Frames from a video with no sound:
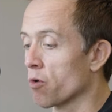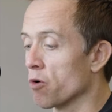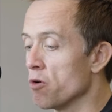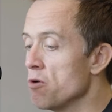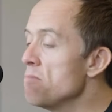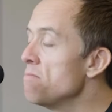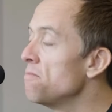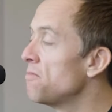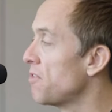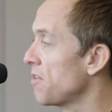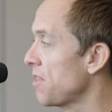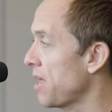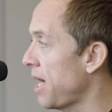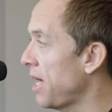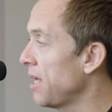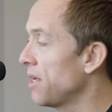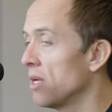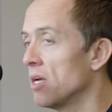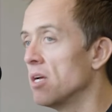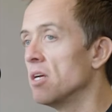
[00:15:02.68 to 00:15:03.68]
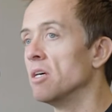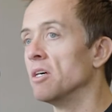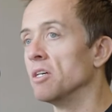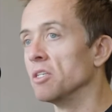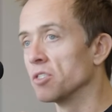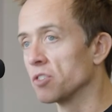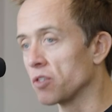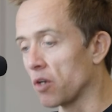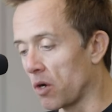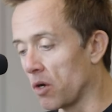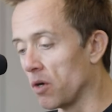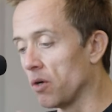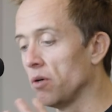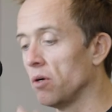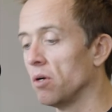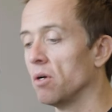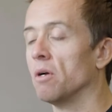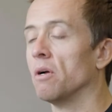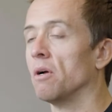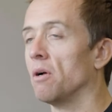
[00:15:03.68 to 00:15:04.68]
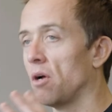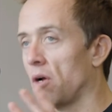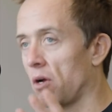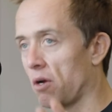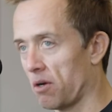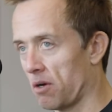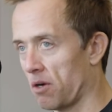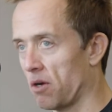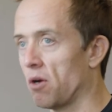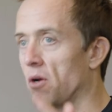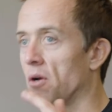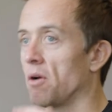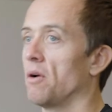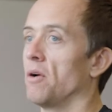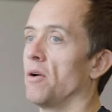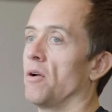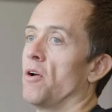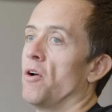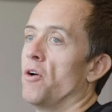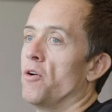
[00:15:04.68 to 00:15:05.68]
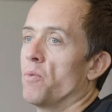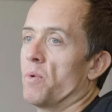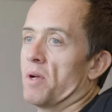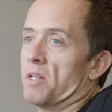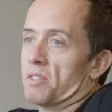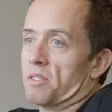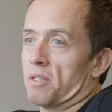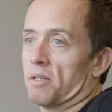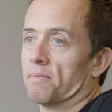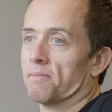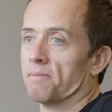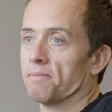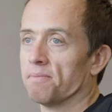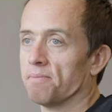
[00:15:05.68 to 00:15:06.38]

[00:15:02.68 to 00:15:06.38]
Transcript: room for that. So who wins it